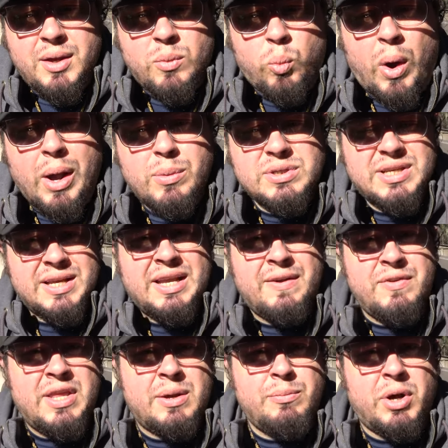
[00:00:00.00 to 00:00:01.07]
was I
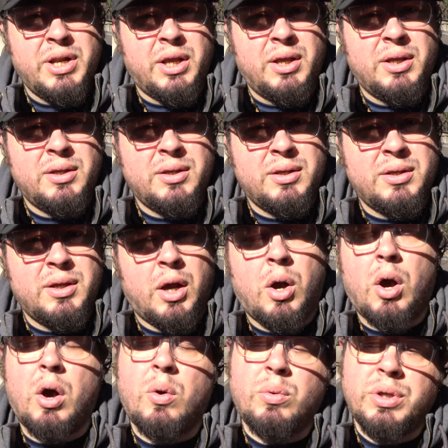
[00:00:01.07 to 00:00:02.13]
giving that money?
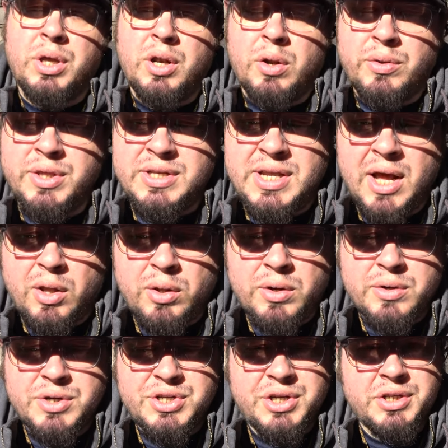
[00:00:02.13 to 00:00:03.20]
Oh, the
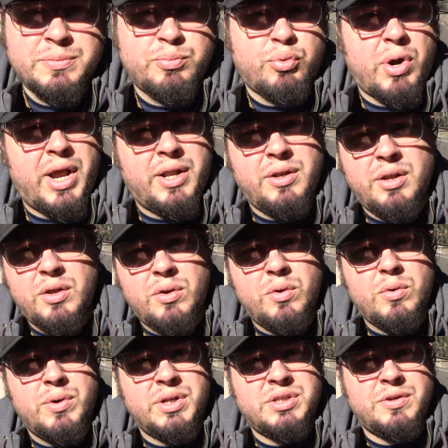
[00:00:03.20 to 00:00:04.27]
teller, she's brand
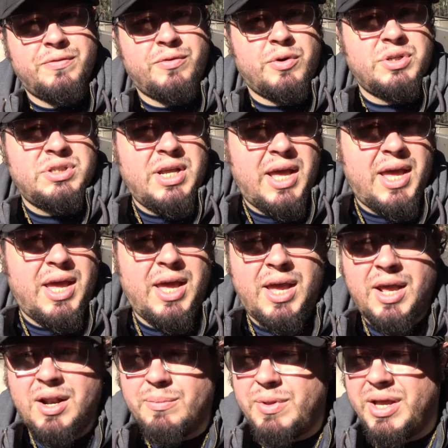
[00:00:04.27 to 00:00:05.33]
new. It's her first
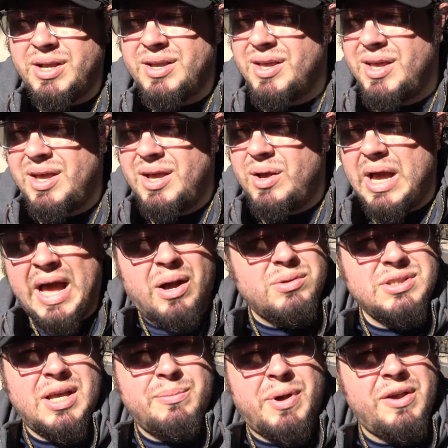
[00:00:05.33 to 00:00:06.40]
day. And I'm like,
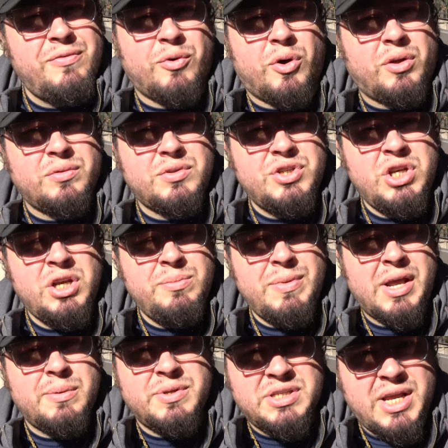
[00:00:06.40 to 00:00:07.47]
how's that my fault? She
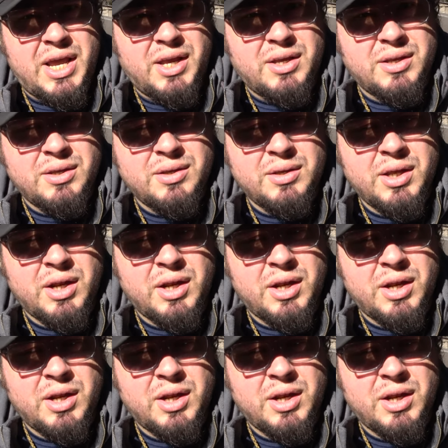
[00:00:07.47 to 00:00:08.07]
made a mistake,